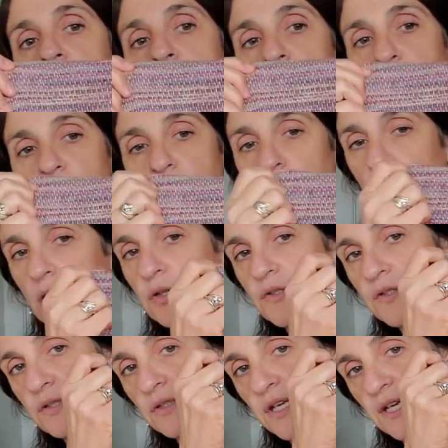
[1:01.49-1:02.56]
two
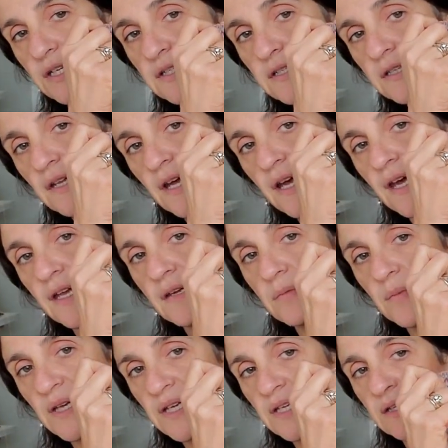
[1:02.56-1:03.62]
colors connected and
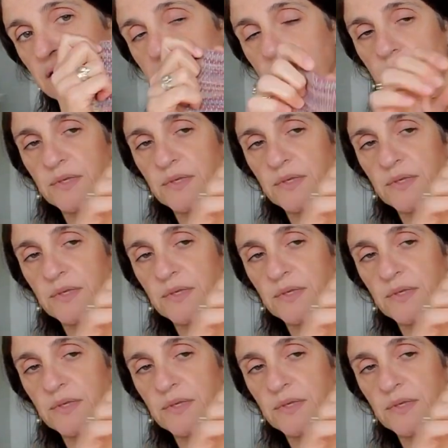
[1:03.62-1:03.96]
making the